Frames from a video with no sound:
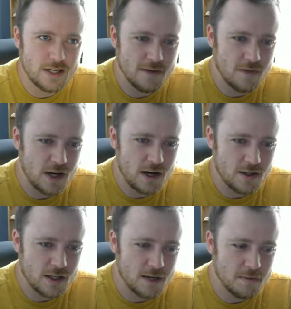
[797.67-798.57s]
give it
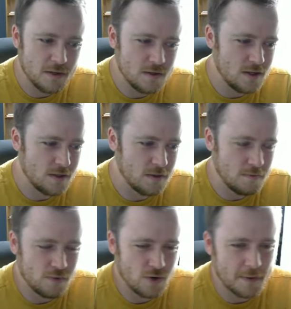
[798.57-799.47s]
anything, but this
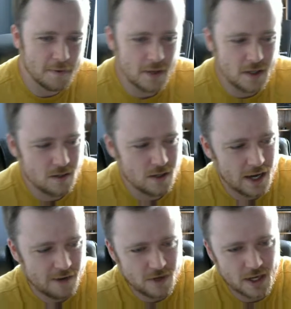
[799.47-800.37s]
could probably
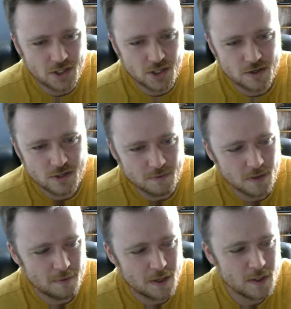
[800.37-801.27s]
have nature or
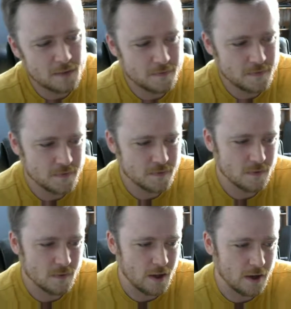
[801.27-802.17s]
something, maybe.
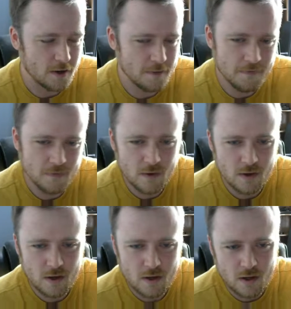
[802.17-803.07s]
I don't
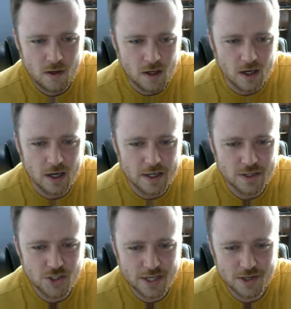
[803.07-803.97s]
know.
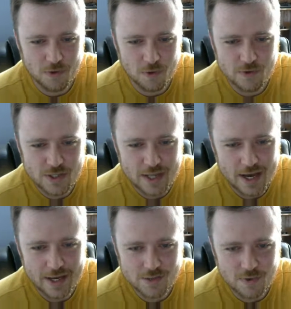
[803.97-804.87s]
Enchanted Rune
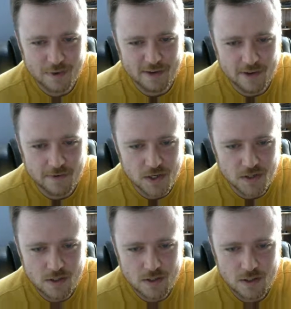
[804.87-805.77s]
Stag is one of my
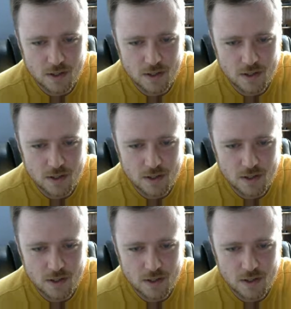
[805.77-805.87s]
favorites.